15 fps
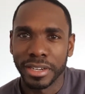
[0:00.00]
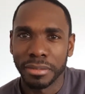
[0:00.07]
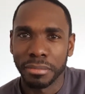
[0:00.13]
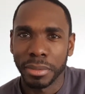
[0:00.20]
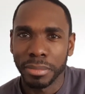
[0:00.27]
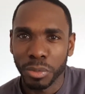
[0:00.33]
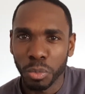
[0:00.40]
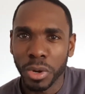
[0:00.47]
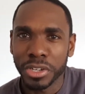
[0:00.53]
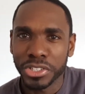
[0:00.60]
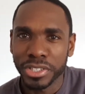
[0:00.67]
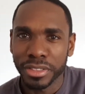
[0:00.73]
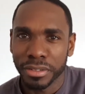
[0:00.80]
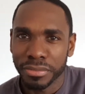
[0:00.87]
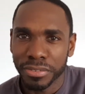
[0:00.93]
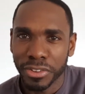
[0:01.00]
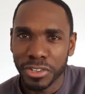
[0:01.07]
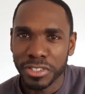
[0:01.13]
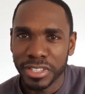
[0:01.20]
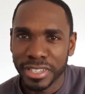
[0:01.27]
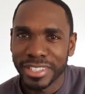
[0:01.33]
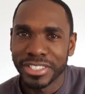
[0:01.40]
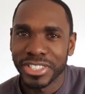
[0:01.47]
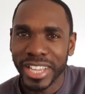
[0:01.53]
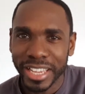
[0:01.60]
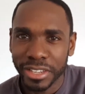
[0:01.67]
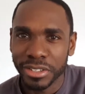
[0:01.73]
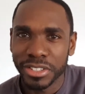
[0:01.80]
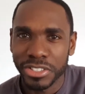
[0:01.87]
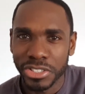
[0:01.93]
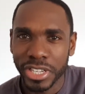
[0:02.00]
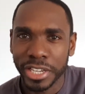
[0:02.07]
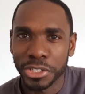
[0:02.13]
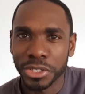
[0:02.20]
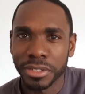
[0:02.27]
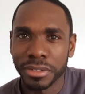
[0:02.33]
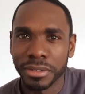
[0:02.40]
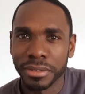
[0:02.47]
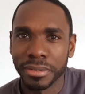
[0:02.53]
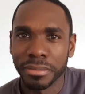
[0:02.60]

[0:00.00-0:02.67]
maybe watching the first and the second session,